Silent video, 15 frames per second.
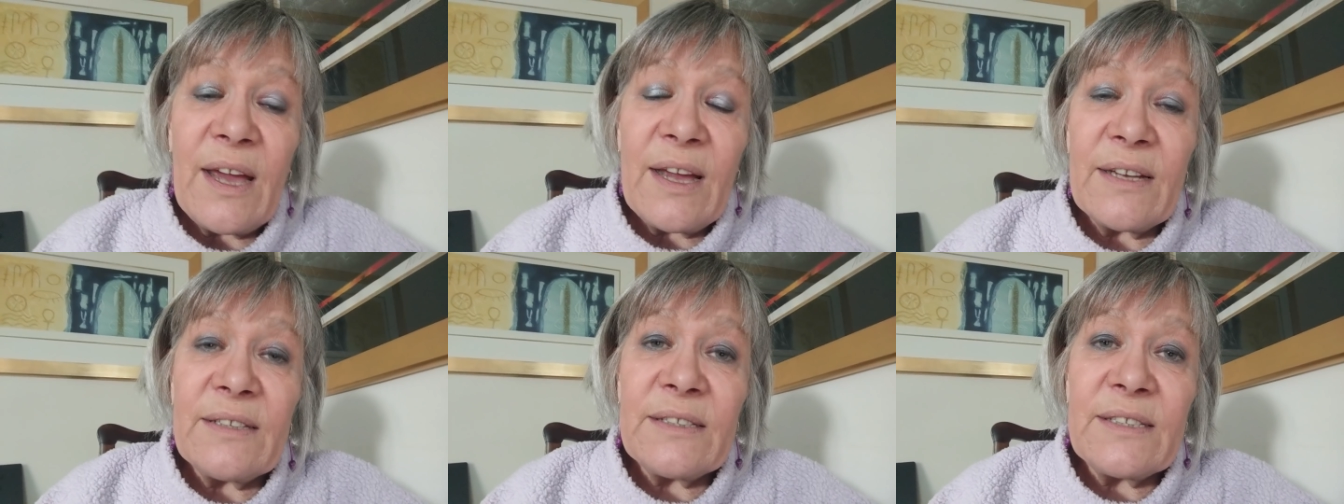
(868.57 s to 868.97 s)

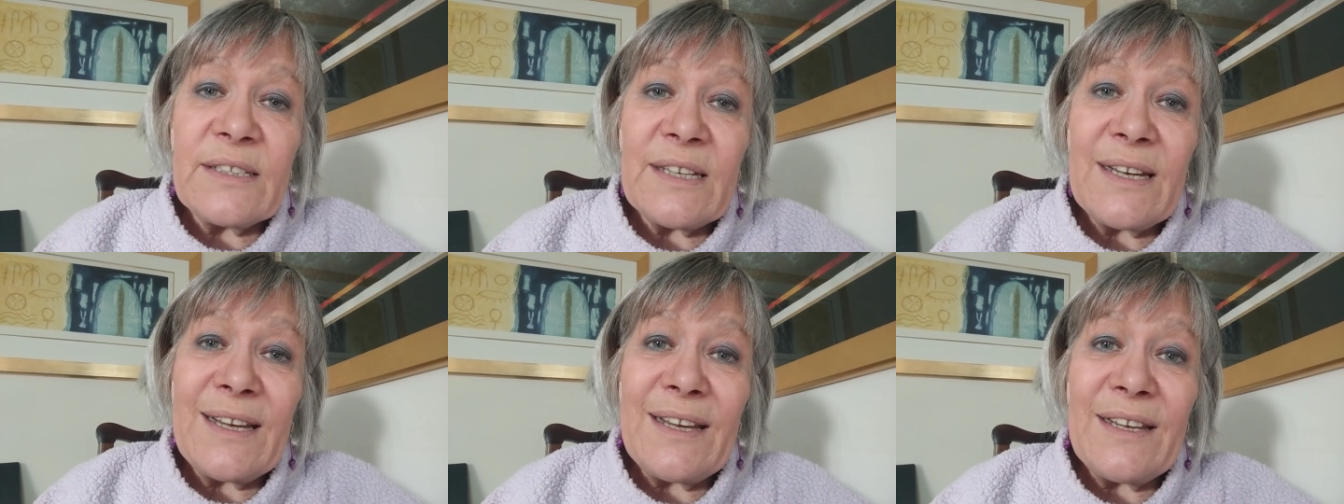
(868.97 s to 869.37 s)
And,
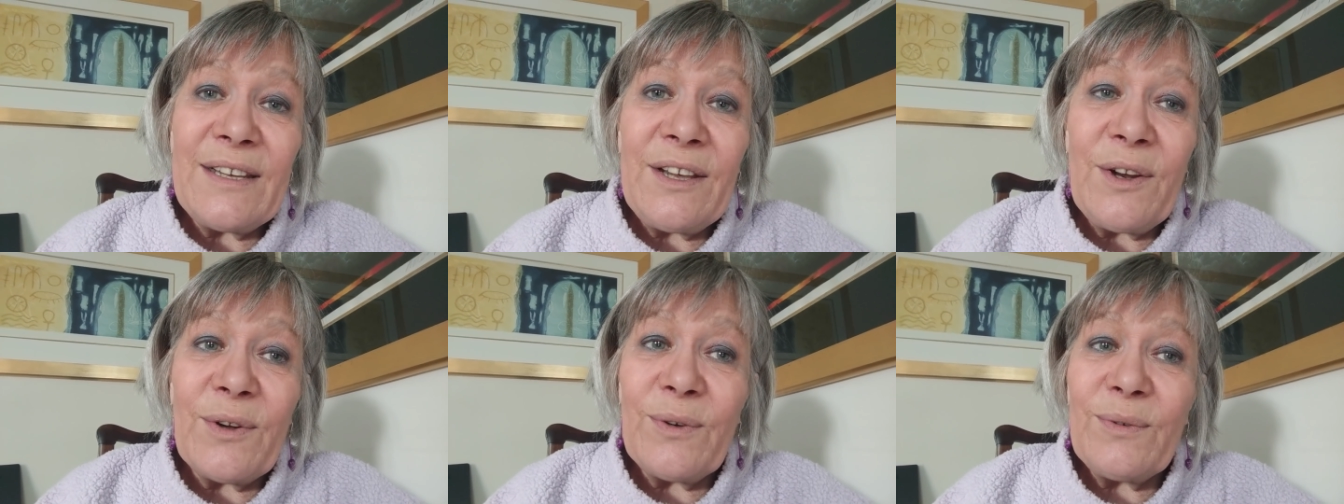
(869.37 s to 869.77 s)

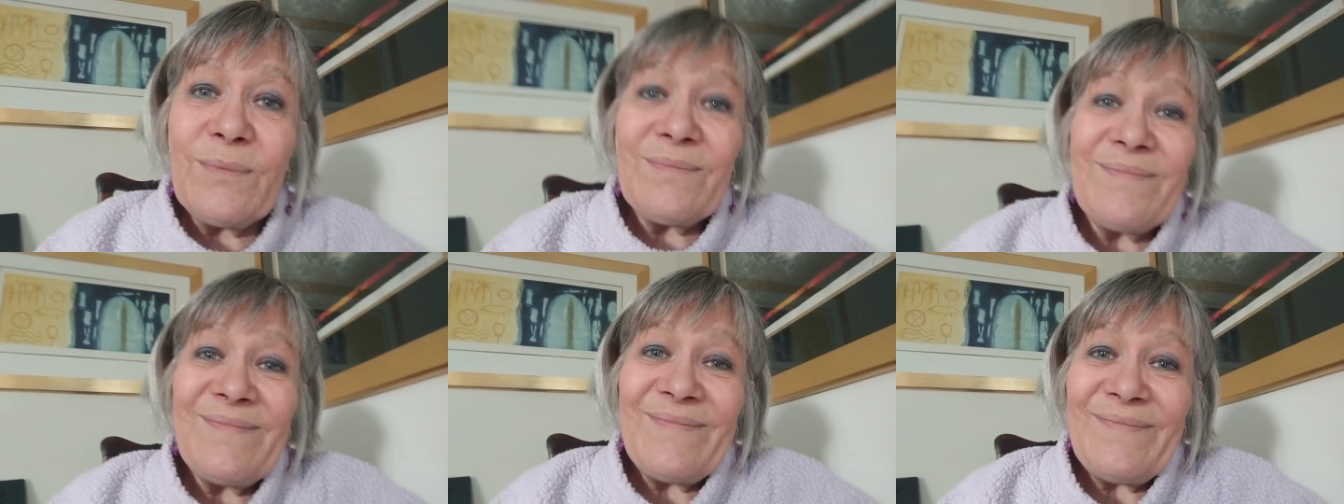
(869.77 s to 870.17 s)

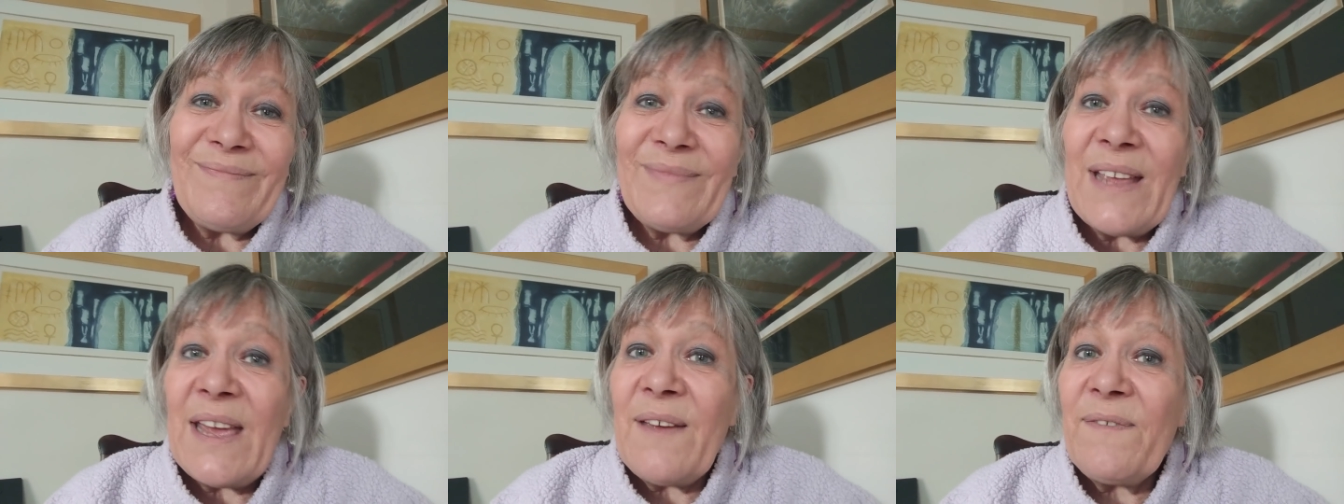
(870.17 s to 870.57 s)

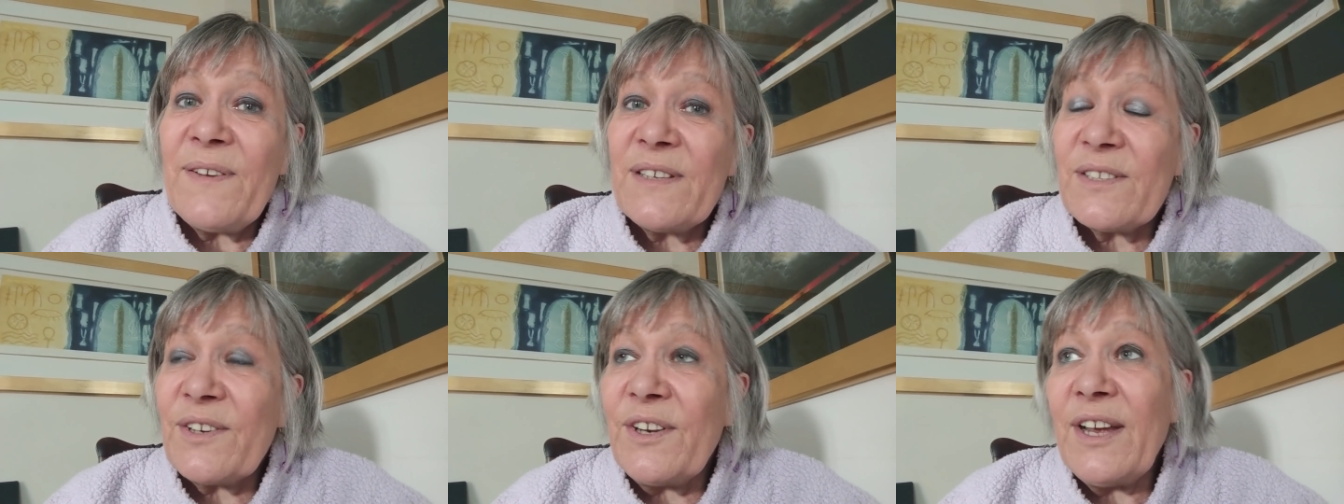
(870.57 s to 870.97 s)
if
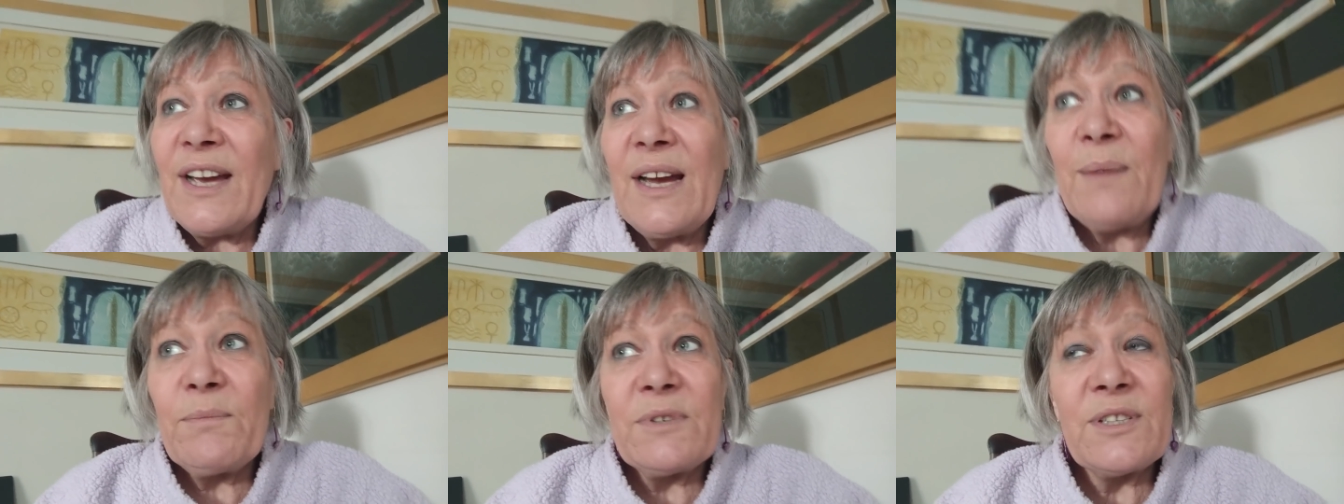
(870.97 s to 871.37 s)
it's going to
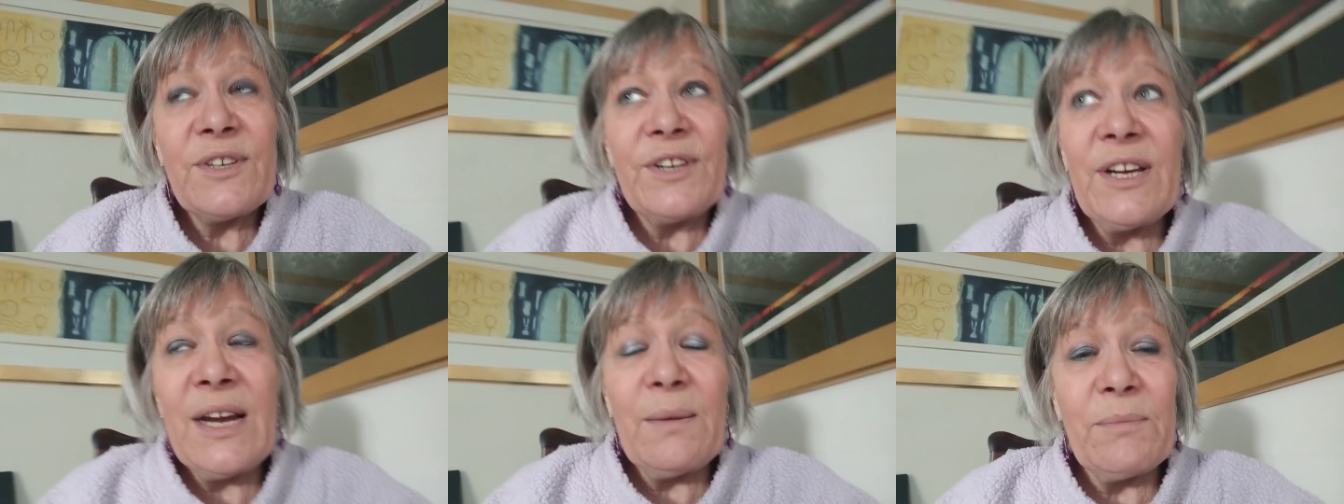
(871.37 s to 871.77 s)
happen, it's
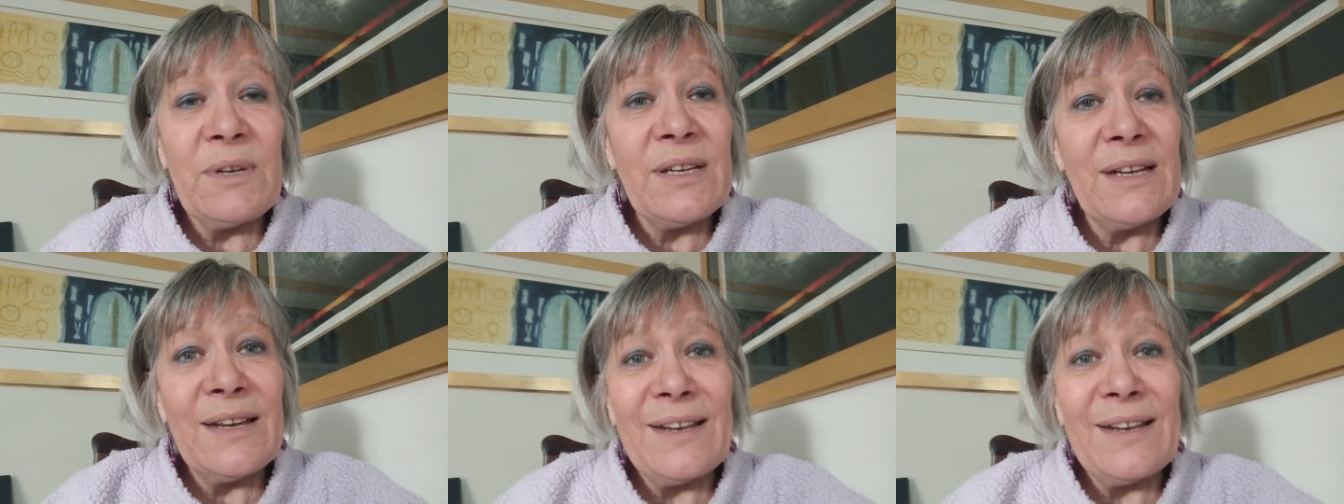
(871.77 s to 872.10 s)
going to happen.